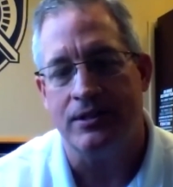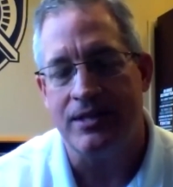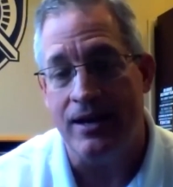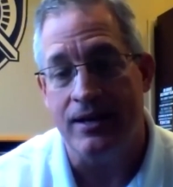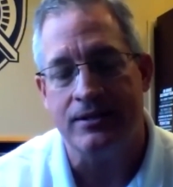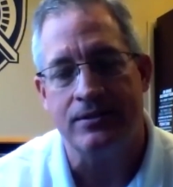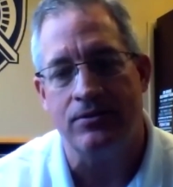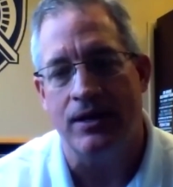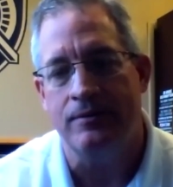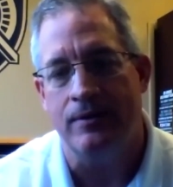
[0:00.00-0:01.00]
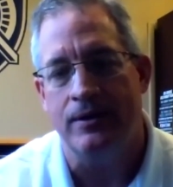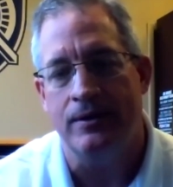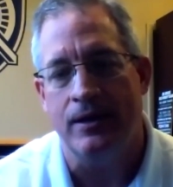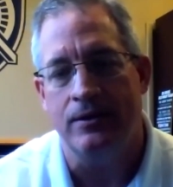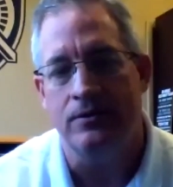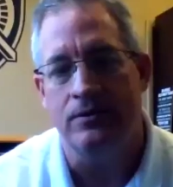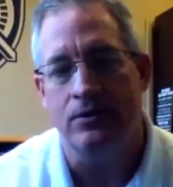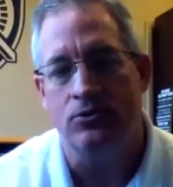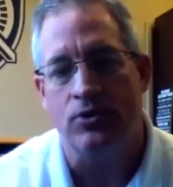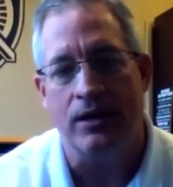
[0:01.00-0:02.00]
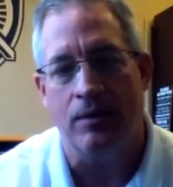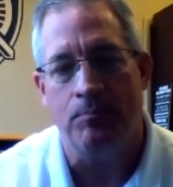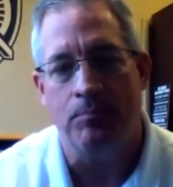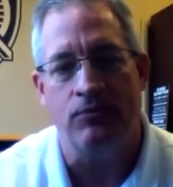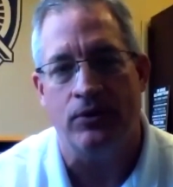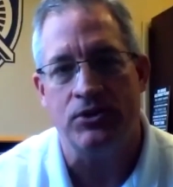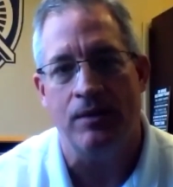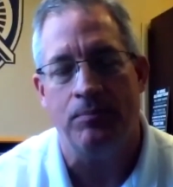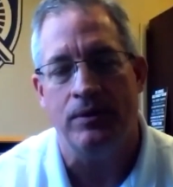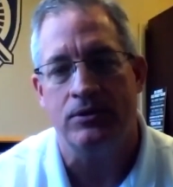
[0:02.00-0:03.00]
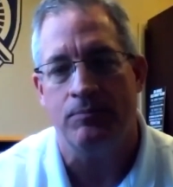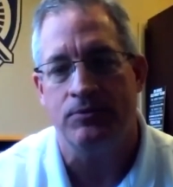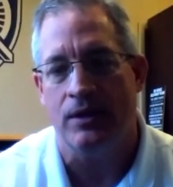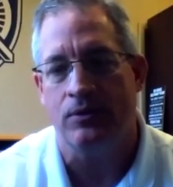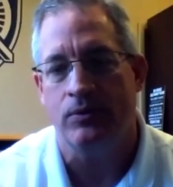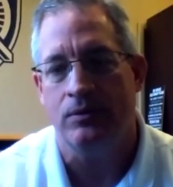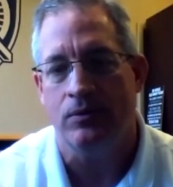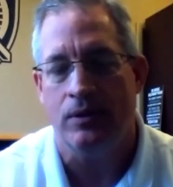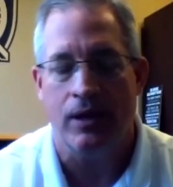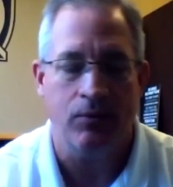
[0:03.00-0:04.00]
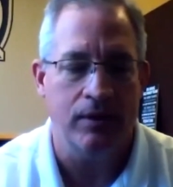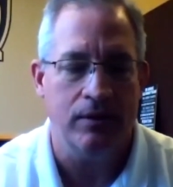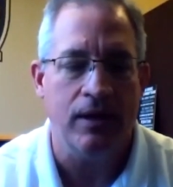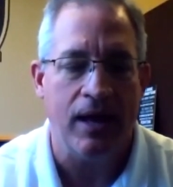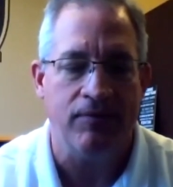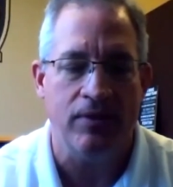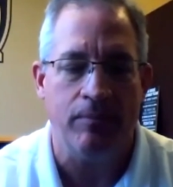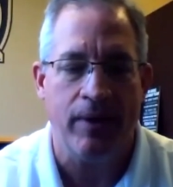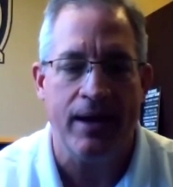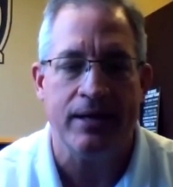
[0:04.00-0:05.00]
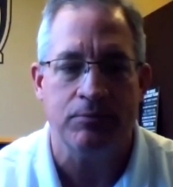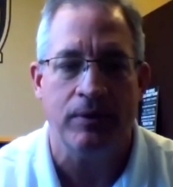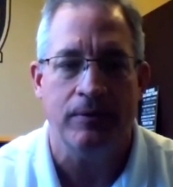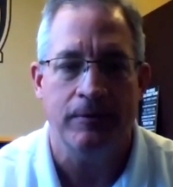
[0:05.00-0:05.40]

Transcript: tennis, right, and and trying to compete for championships like we like we have in the past, but.